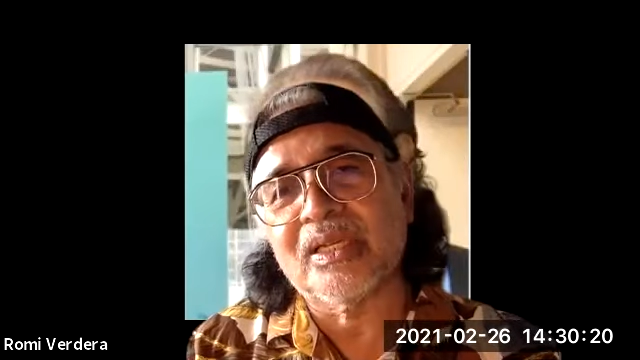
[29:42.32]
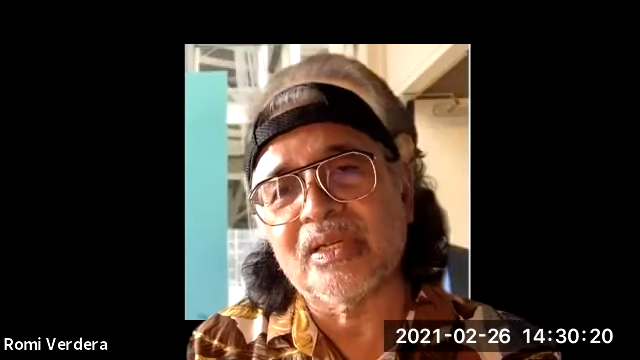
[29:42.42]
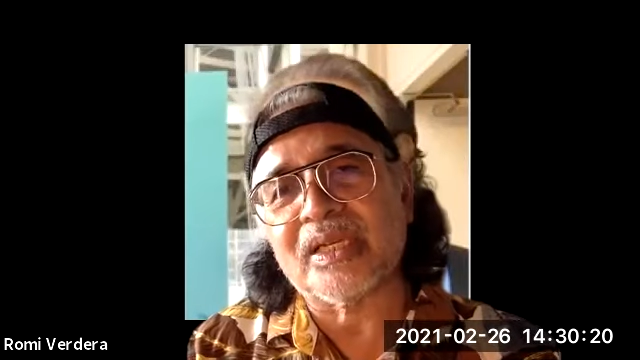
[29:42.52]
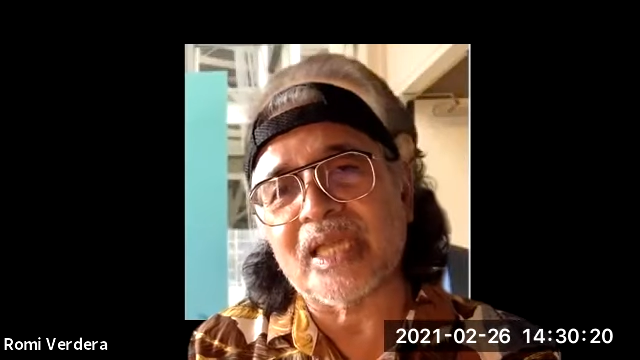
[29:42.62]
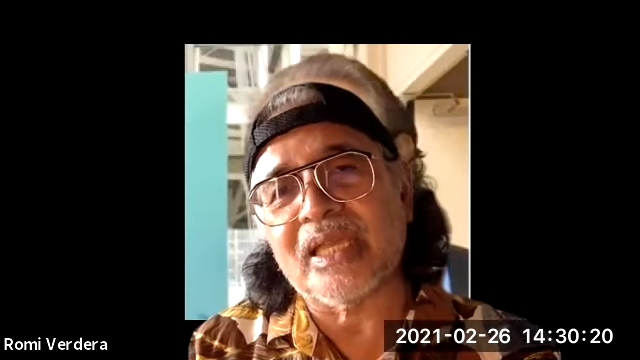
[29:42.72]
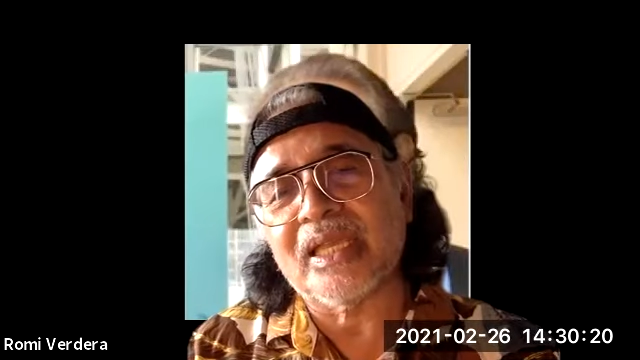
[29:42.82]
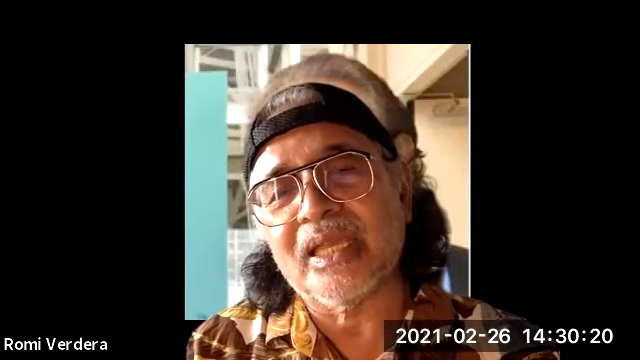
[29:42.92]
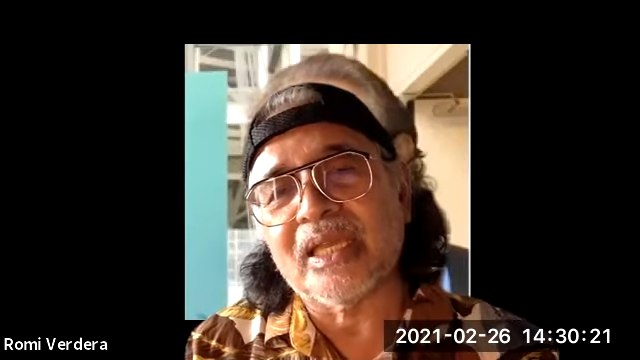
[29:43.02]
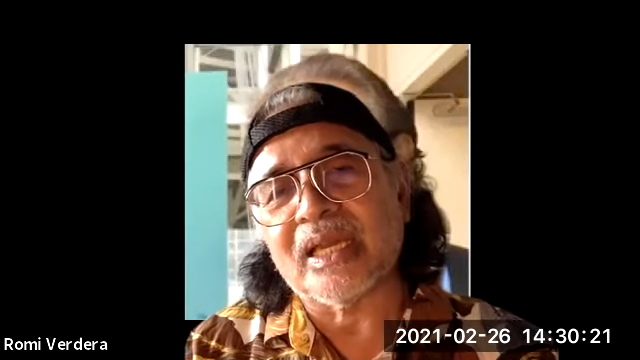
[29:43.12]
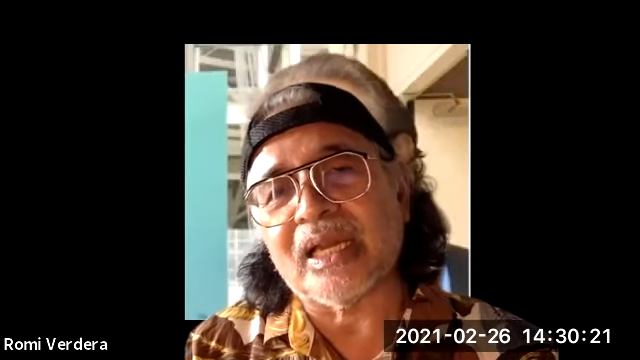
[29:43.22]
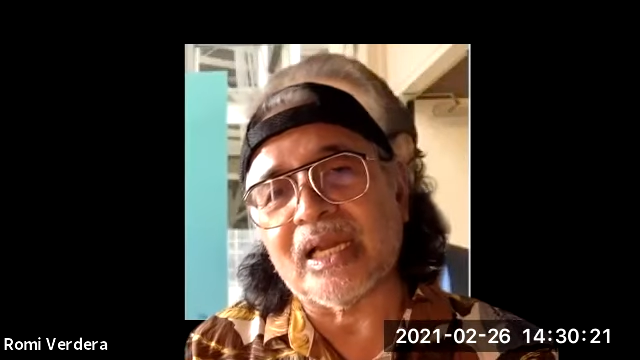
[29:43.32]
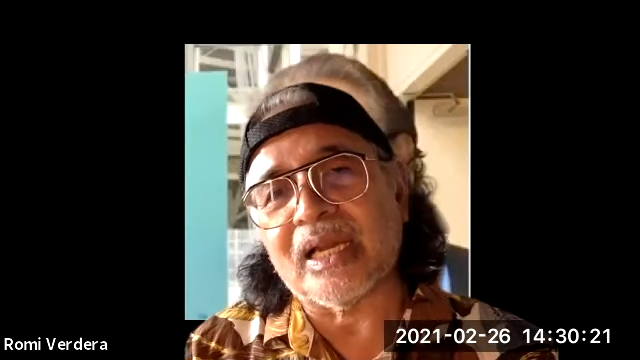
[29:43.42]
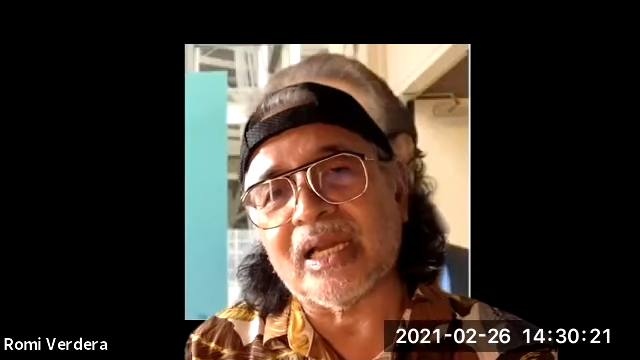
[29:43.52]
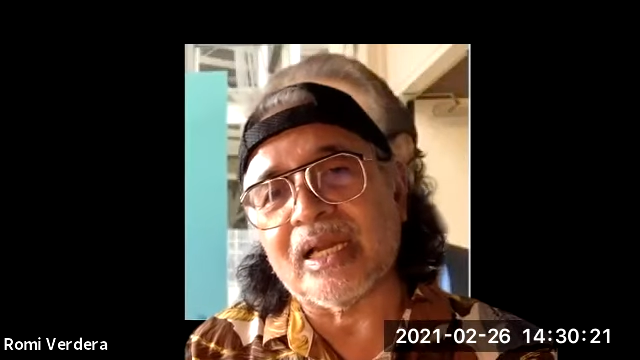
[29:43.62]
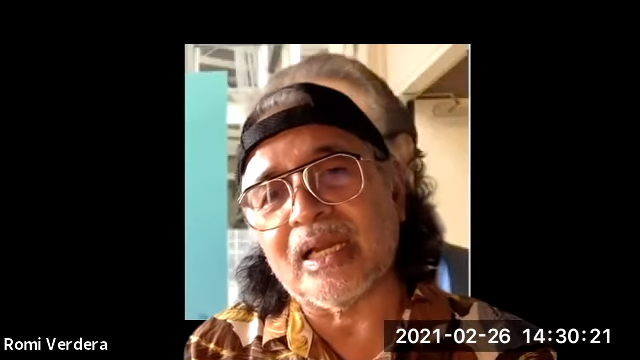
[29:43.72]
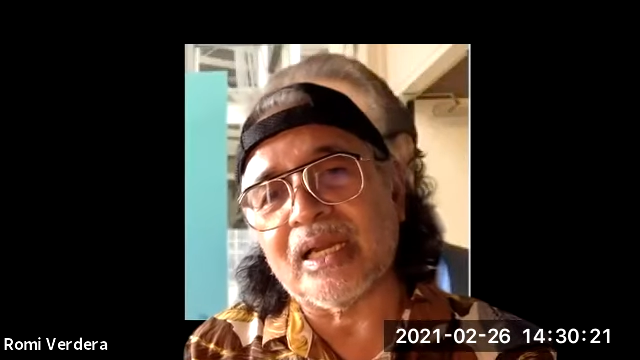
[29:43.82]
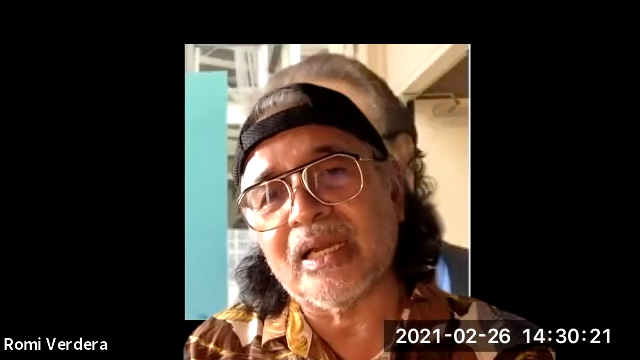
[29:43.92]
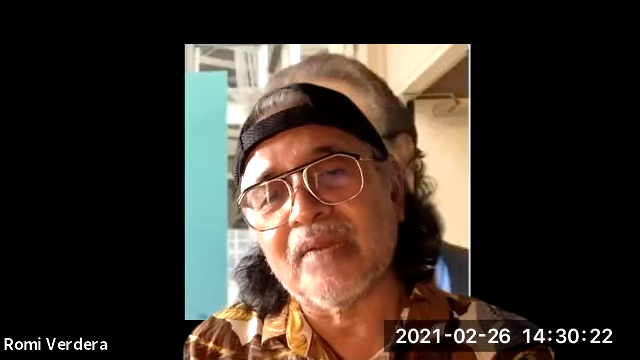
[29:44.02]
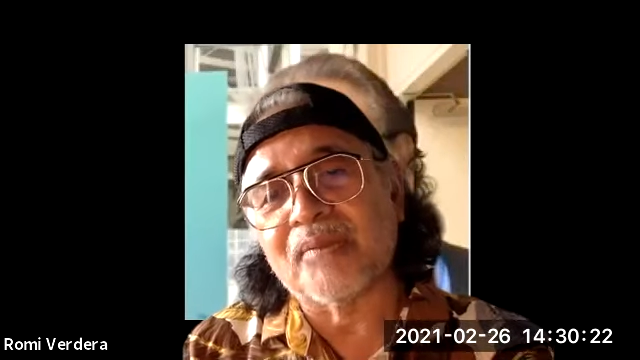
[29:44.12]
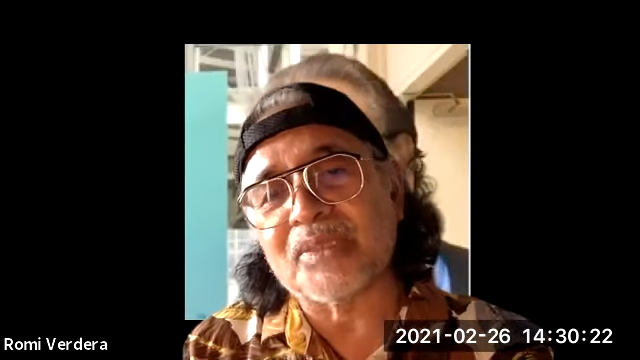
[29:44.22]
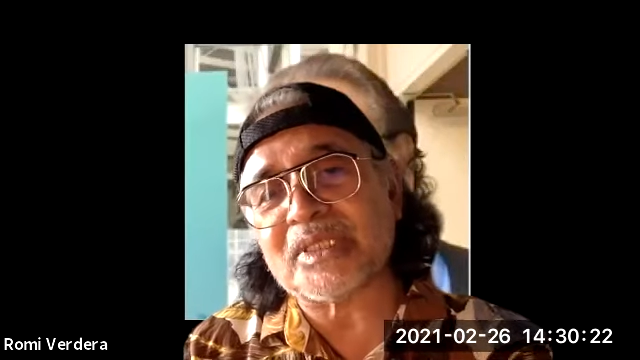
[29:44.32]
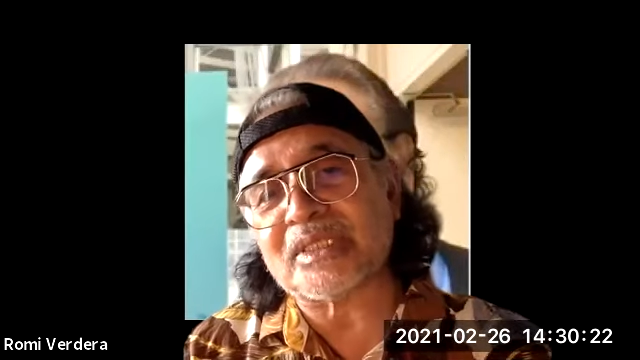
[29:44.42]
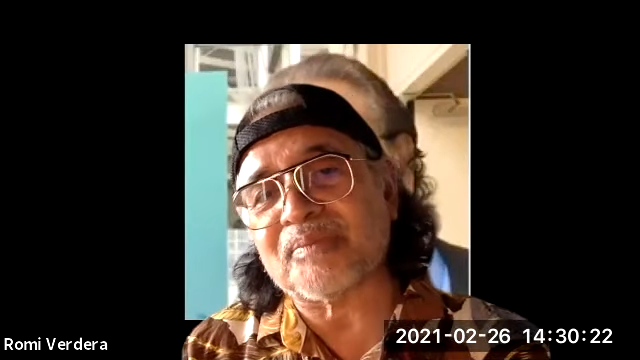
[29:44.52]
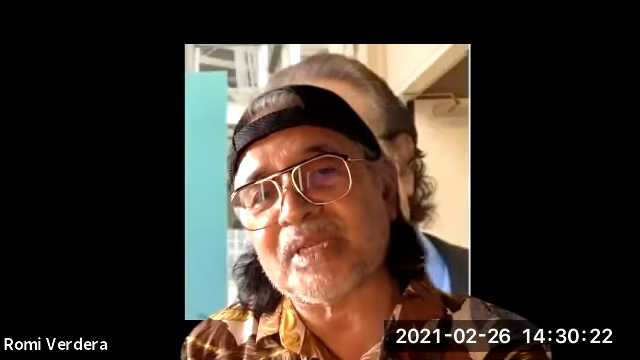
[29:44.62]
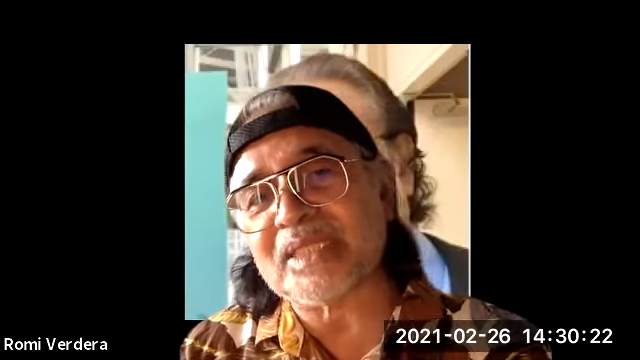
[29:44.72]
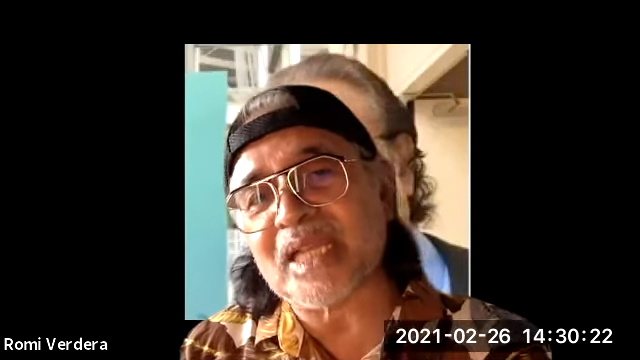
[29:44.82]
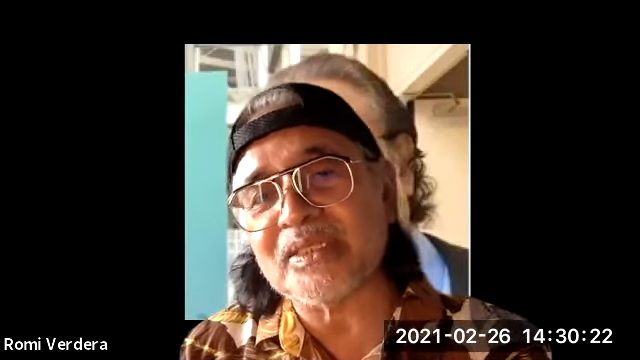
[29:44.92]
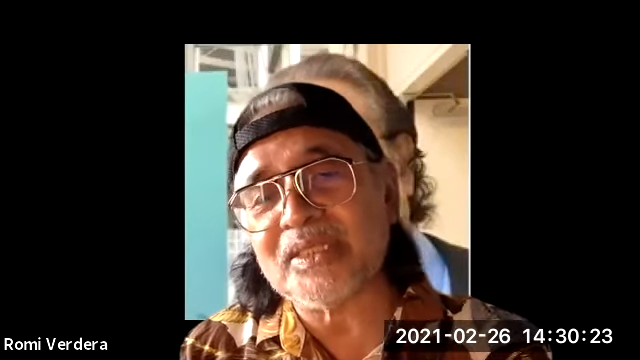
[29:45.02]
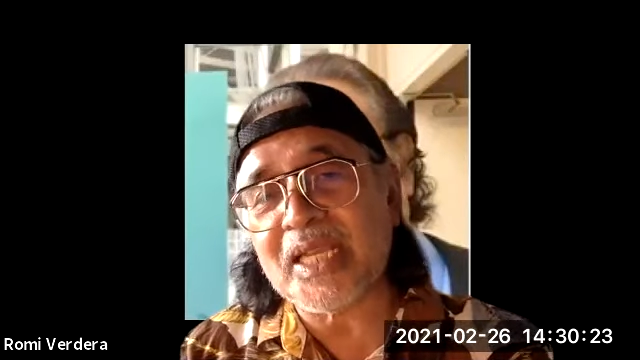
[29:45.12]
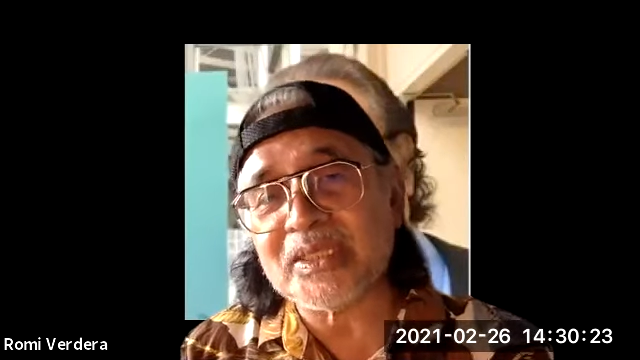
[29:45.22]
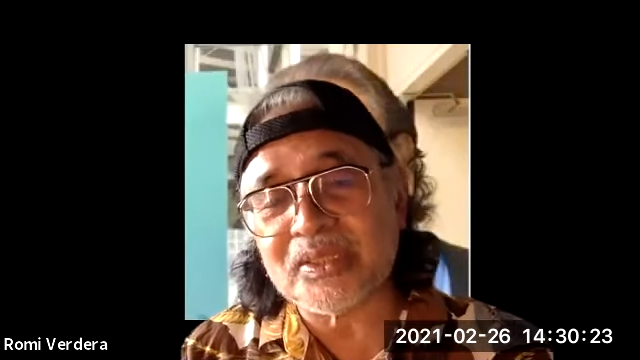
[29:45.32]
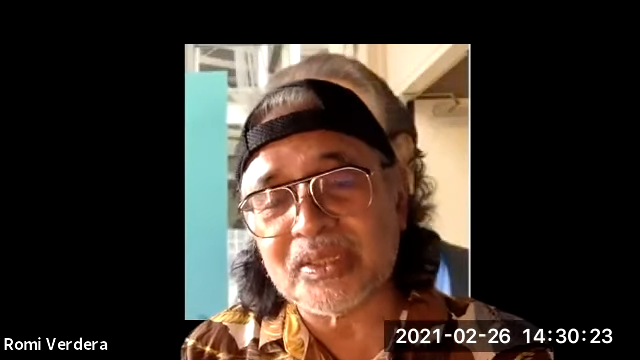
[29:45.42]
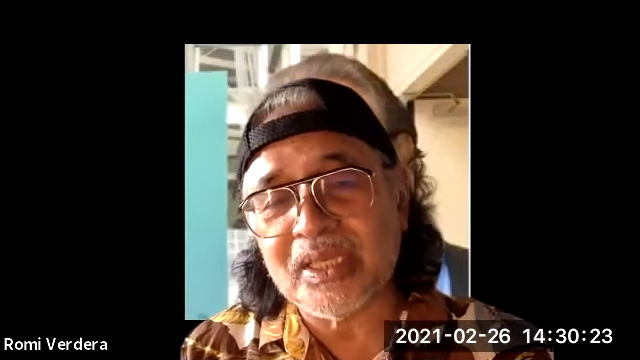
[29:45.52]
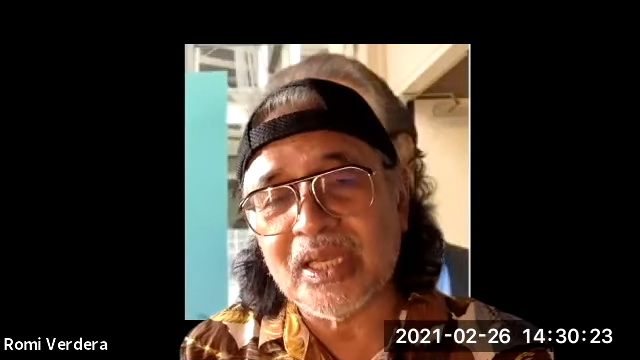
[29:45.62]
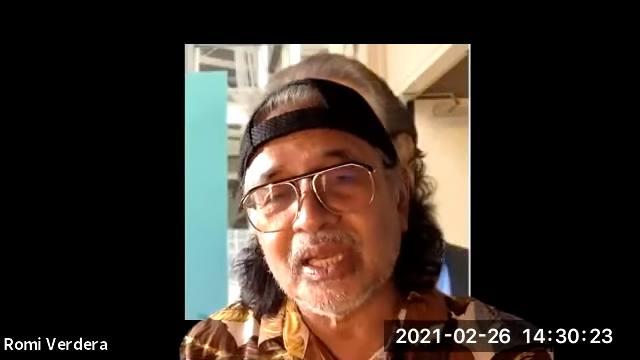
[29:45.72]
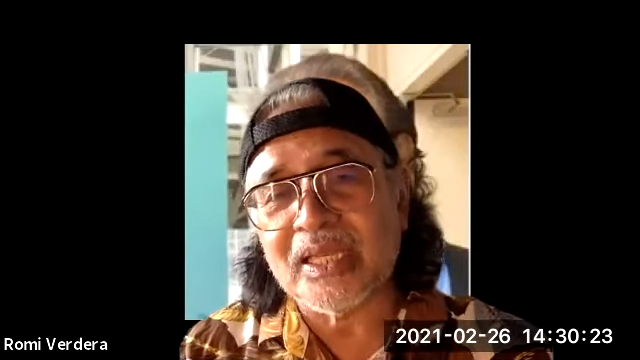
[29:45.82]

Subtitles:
Okay. For instance, my son Jason,